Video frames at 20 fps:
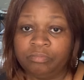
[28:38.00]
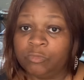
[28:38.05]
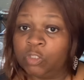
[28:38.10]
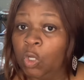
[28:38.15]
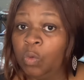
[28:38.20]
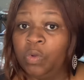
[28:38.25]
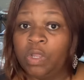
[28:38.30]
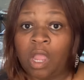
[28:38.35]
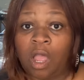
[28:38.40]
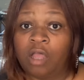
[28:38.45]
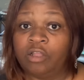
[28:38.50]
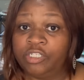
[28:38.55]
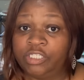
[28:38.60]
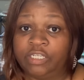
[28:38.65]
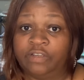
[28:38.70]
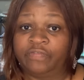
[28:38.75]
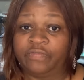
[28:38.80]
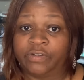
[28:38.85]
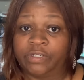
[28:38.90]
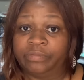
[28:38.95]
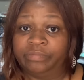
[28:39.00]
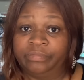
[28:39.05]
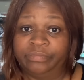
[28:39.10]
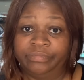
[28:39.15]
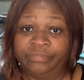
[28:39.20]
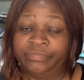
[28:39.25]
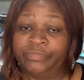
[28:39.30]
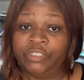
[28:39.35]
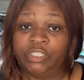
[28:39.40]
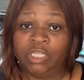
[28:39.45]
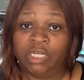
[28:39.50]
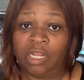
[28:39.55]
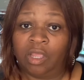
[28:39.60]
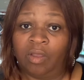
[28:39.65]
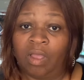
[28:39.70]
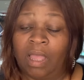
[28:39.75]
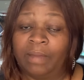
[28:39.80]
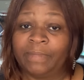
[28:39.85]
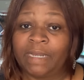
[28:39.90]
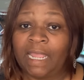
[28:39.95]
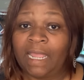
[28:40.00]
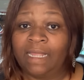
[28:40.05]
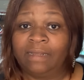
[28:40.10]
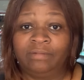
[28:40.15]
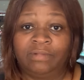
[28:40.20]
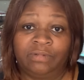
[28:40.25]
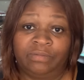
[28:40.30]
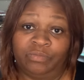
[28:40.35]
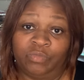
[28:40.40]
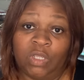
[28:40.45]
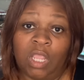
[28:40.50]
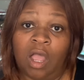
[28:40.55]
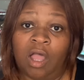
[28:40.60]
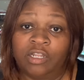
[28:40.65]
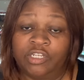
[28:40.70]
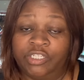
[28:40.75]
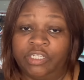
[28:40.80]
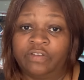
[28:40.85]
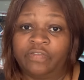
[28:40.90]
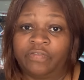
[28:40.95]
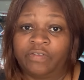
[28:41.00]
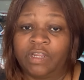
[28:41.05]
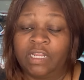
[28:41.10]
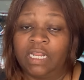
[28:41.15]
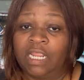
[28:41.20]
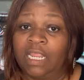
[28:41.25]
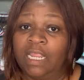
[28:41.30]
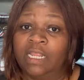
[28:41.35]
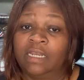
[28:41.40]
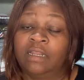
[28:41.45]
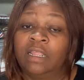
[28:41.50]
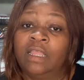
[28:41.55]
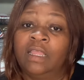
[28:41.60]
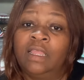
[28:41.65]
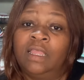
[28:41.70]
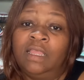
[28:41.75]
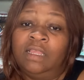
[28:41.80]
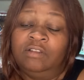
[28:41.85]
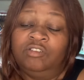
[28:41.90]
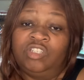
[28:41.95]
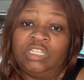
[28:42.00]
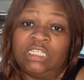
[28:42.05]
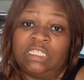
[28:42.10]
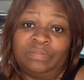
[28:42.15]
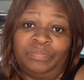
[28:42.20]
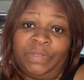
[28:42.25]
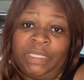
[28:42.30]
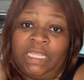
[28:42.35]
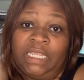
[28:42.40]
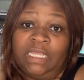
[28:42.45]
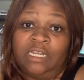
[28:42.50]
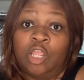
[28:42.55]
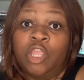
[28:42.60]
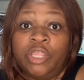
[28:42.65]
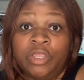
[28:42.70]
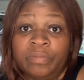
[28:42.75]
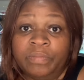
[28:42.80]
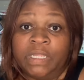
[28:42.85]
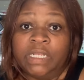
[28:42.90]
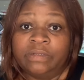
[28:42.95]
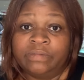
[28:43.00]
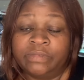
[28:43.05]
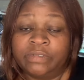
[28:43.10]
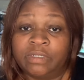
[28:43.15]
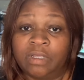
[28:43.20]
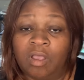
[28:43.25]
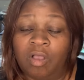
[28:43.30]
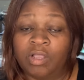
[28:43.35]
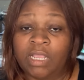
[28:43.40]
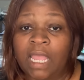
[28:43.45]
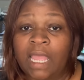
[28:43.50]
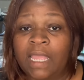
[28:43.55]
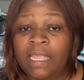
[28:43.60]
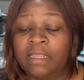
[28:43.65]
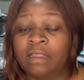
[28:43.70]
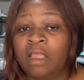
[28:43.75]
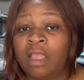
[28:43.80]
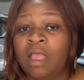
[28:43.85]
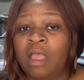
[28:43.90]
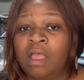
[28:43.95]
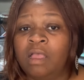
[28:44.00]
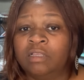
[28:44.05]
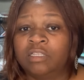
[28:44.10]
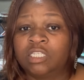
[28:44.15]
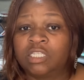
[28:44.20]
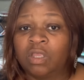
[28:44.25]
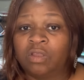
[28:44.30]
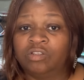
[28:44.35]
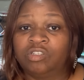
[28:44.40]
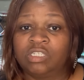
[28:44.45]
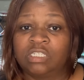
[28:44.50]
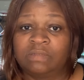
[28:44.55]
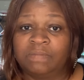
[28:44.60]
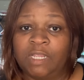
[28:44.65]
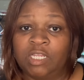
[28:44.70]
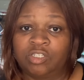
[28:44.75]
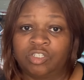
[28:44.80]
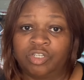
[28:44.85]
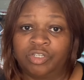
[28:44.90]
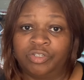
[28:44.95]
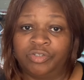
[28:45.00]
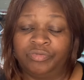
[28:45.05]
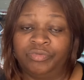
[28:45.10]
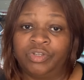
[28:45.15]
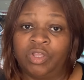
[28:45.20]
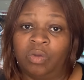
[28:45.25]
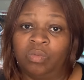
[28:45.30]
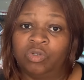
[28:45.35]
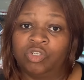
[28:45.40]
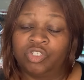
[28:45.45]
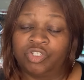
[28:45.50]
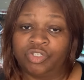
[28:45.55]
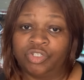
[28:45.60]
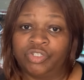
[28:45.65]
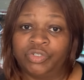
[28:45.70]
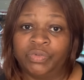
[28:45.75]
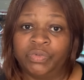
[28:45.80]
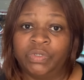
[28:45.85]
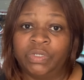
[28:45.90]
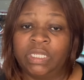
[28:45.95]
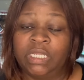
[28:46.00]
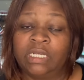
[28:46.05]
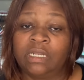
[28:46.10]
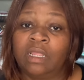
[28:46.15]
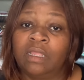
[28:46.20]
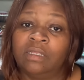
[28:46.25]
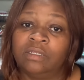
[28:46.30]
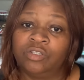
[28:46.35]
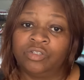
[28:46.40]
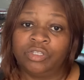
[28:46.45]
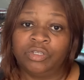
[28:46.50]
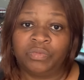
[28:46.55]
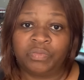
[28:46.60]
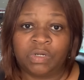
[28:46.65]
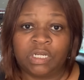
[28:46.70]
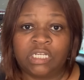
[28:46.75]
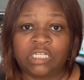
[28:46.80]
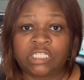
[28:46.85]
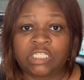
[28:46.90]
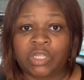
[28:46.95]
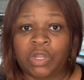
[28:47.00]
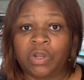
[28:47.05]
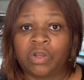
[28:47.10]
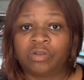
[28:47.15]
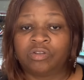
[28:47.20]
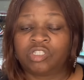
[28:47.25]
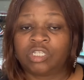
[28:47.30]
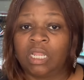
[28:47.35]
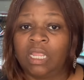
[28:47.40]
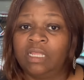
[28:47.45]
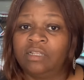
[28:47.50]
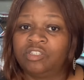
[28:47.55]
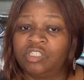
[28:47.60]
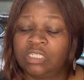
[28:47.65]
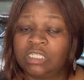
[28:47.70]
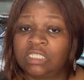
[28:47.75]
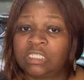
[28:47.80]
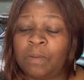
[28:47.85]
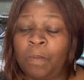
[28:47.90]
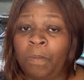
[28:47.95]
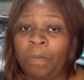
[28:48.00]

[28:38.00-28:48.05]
we're all different. You know, we all different in just being human, okay? So just make sure you know what you're doing, do your research, and just,